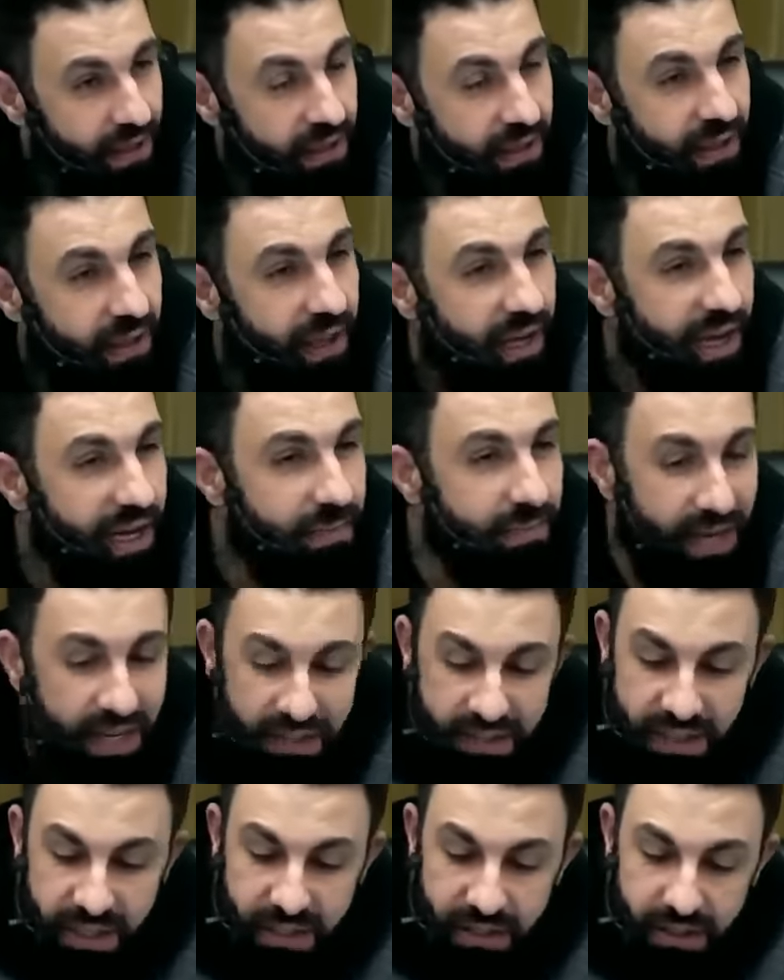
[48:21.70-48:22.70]

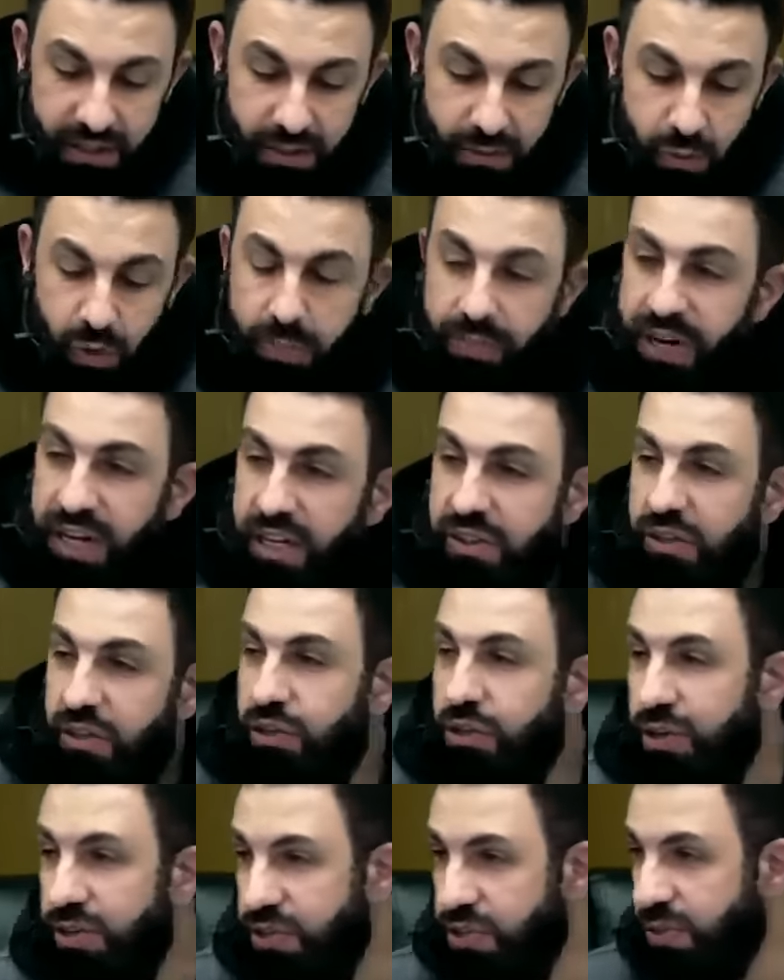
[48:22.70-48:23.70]
Al-Mahdi will break the
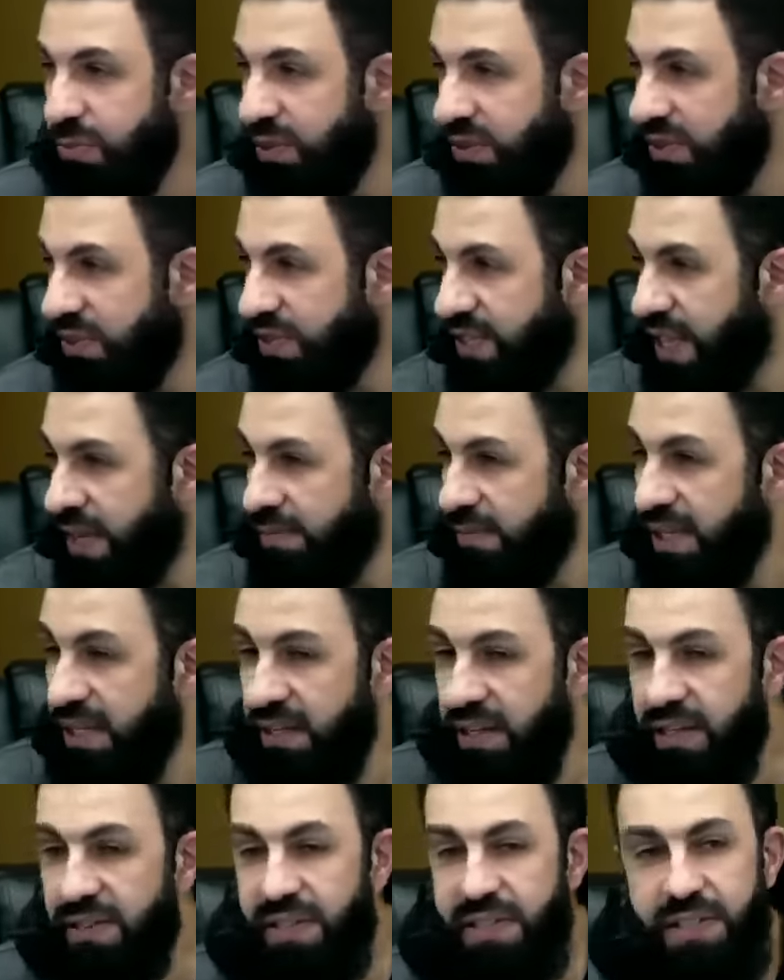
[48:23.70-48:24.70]
cross. What does that mean?
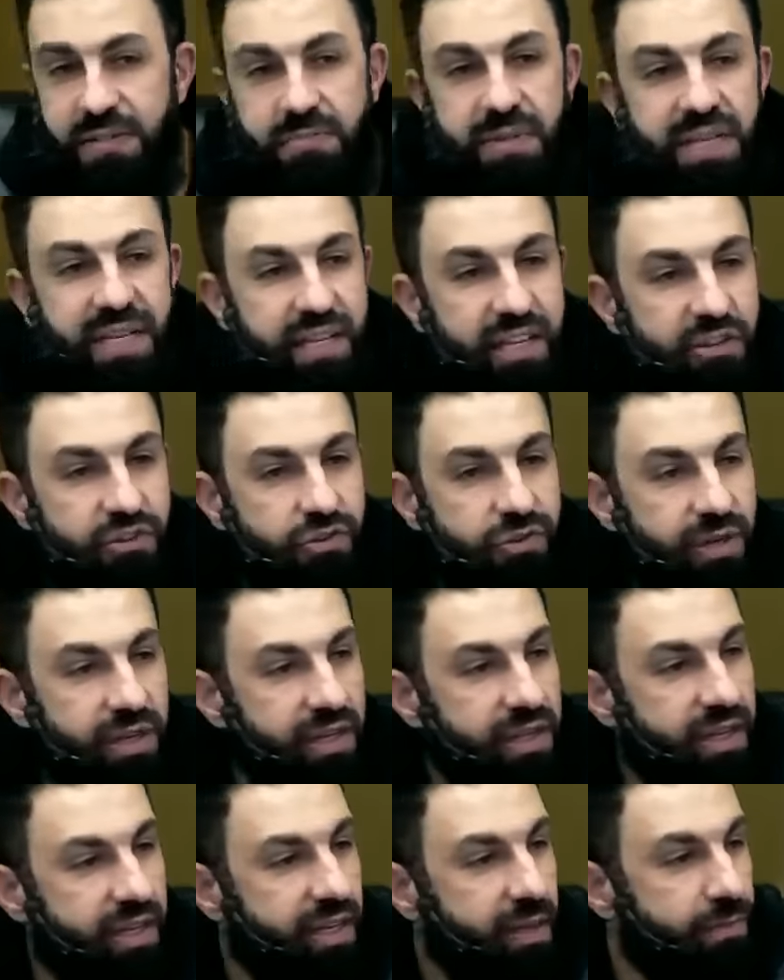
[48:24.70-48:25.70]
It doesn't mean literally
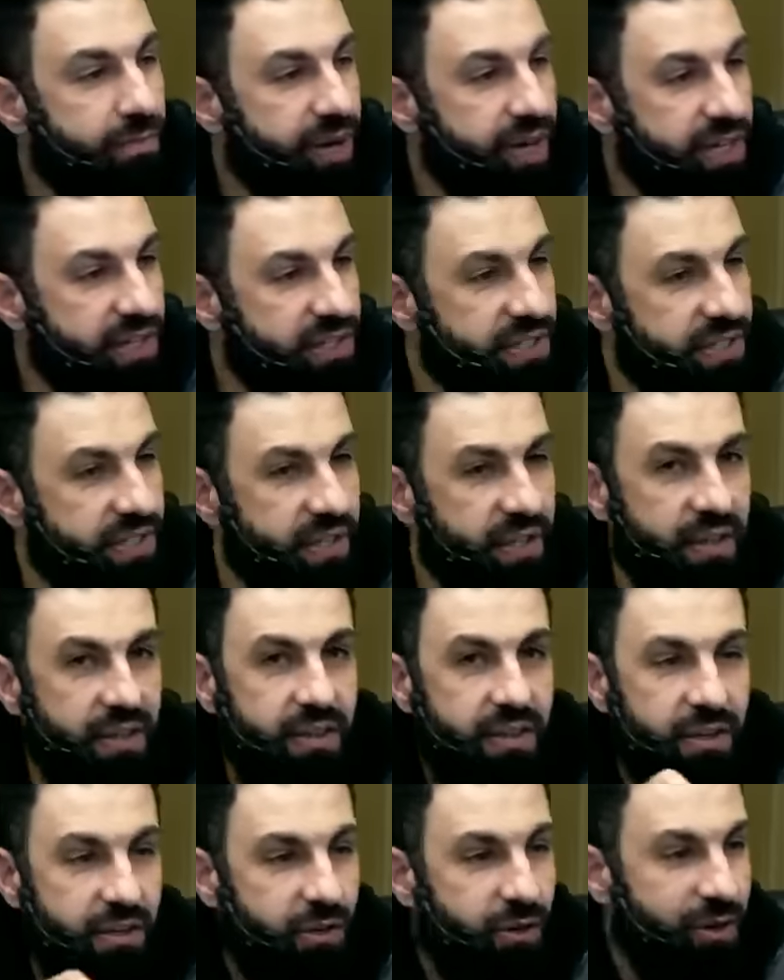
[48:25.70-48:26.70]
that he breaks
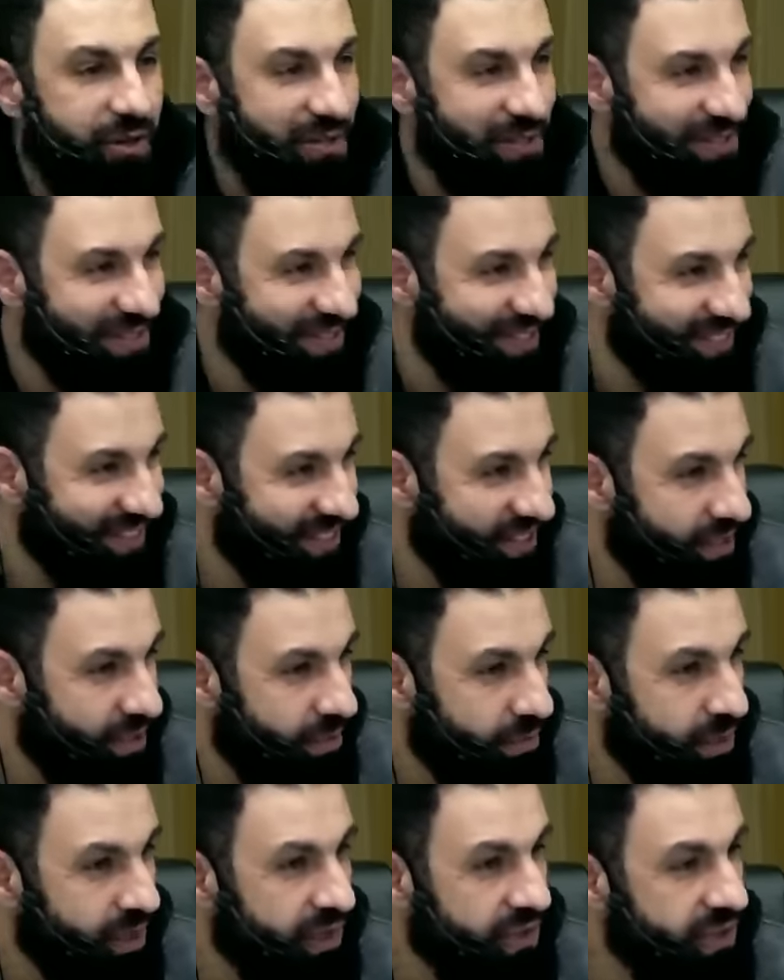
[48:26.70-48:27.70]
the cross,
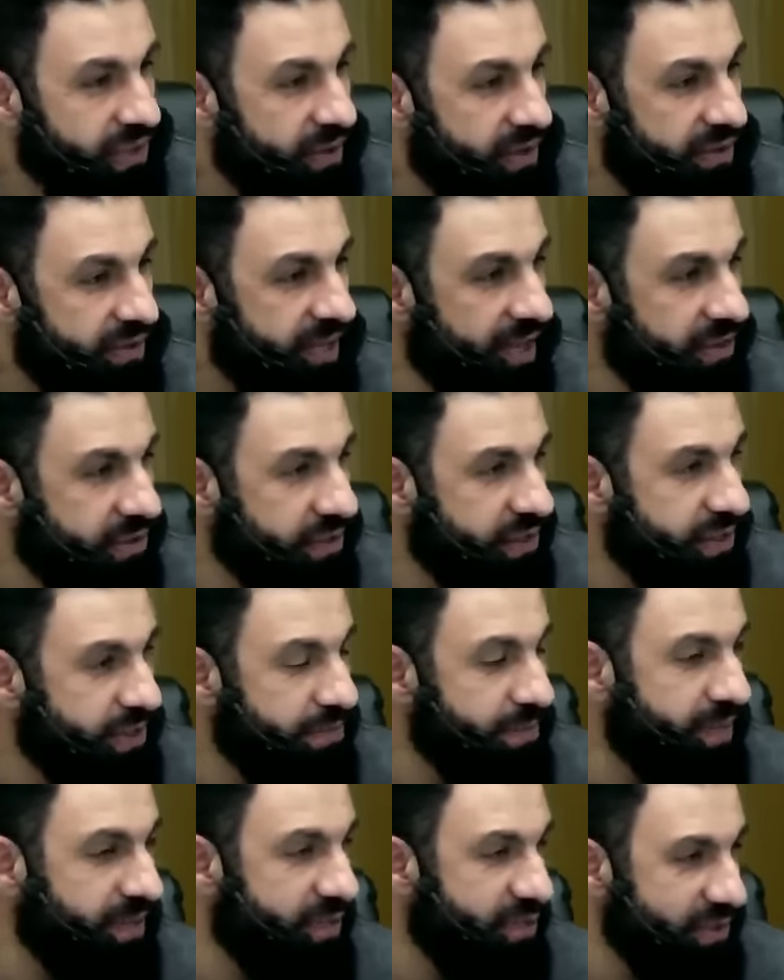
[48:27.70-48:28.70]
because there are thousands and
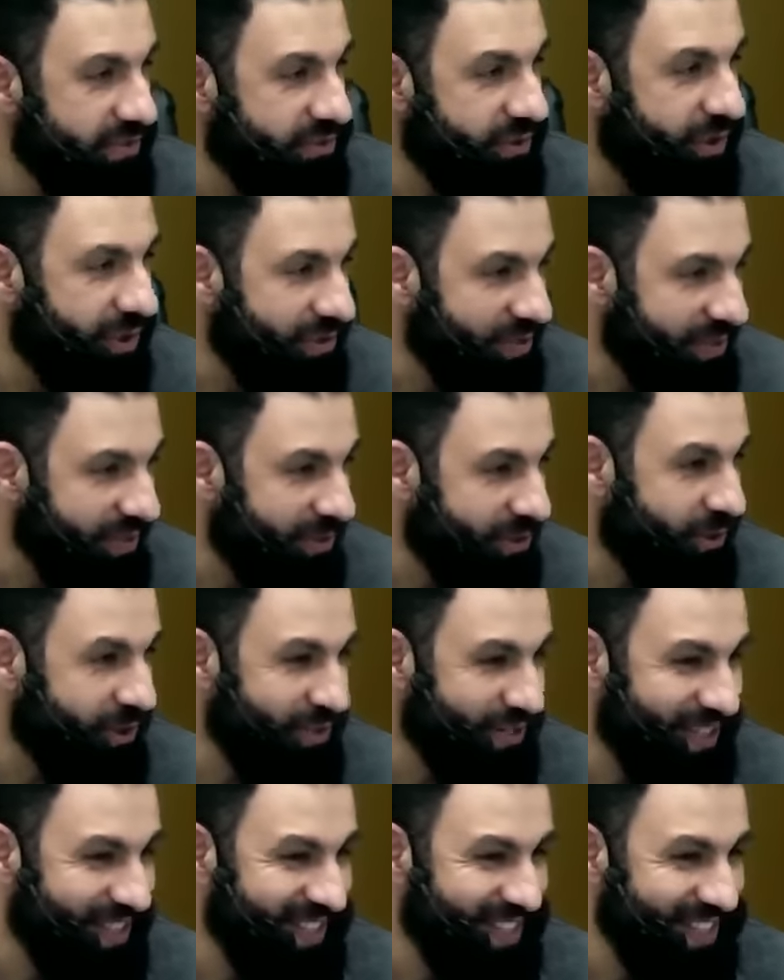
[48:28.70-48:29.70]
millions of
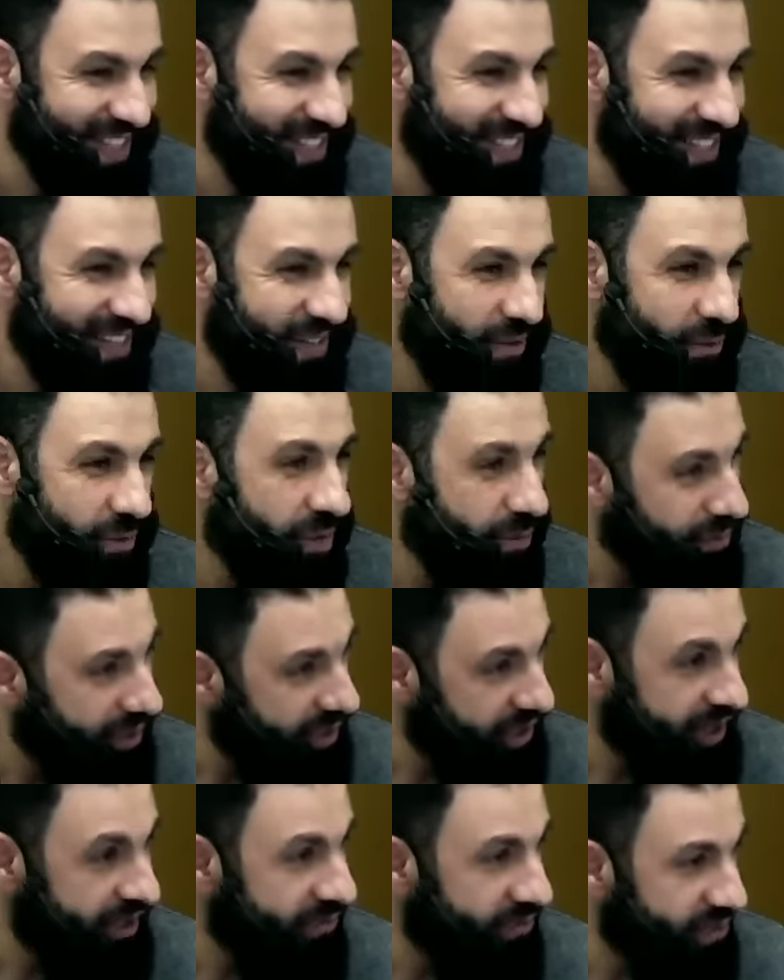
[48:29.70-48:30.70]
crosses. Will he
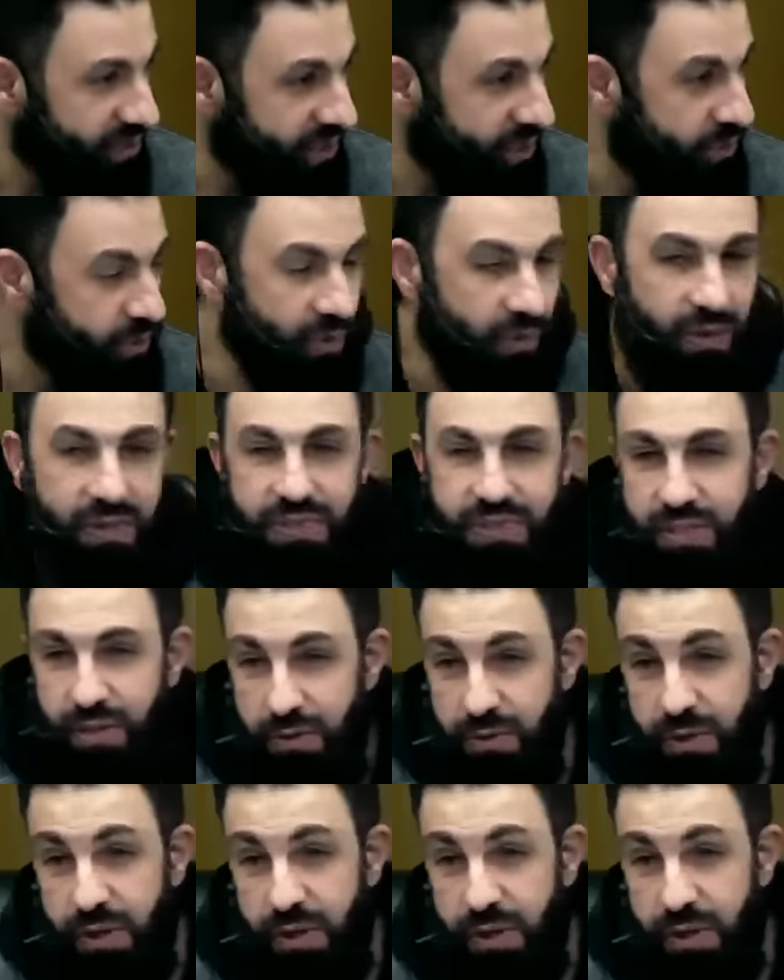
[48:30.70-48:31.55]
break every single cross? No.